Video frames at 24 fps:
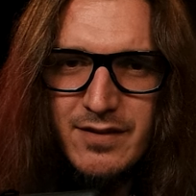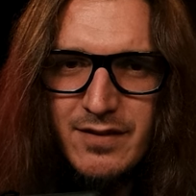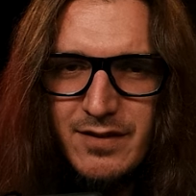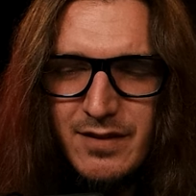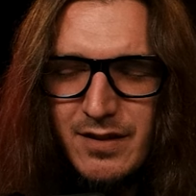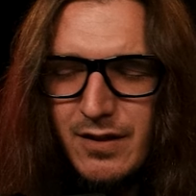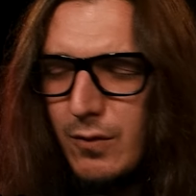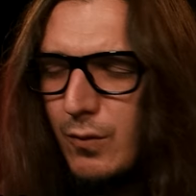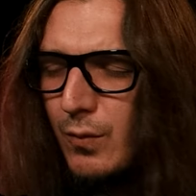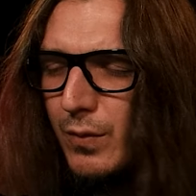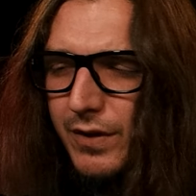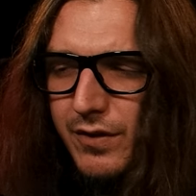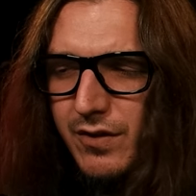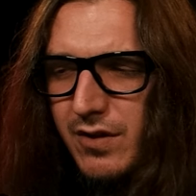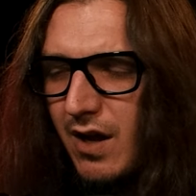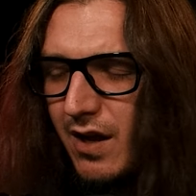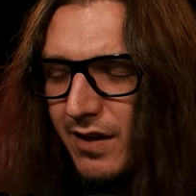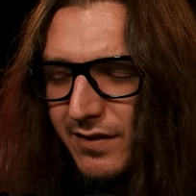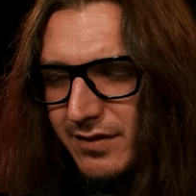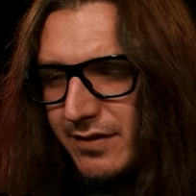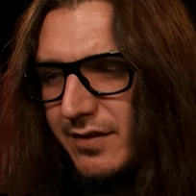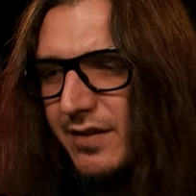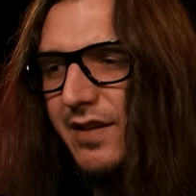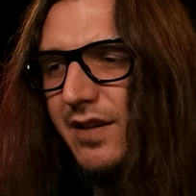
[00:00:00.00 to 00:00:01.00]
It will not
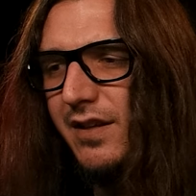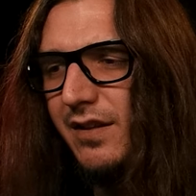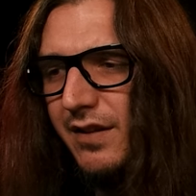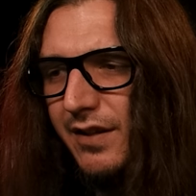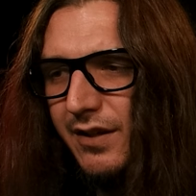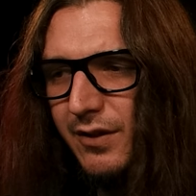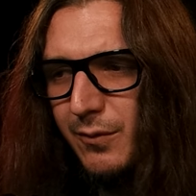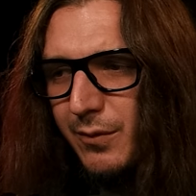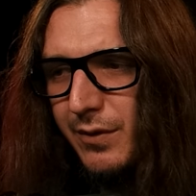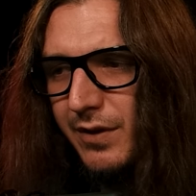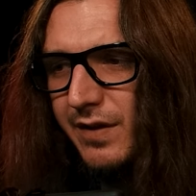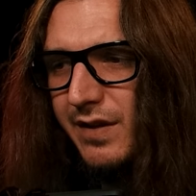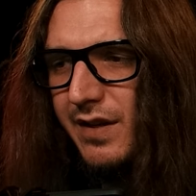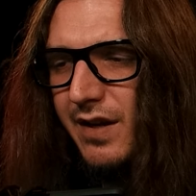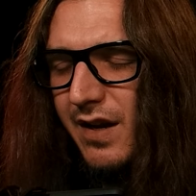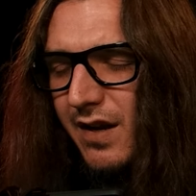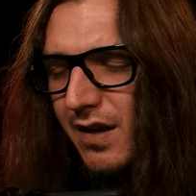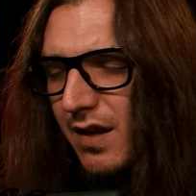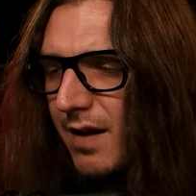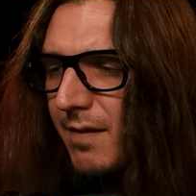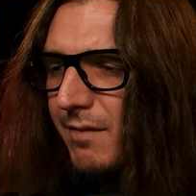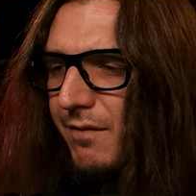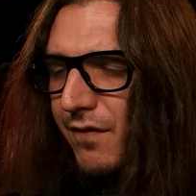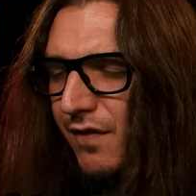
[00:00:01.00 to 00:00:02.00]
stay a liquid, and
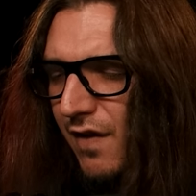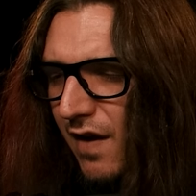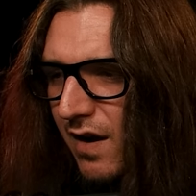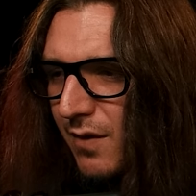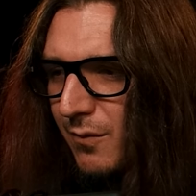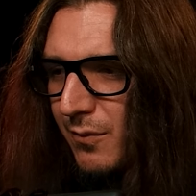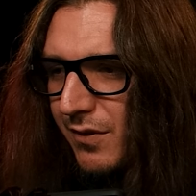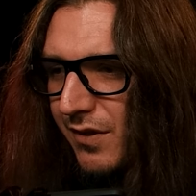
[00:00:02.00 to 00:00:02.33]
I'm fine with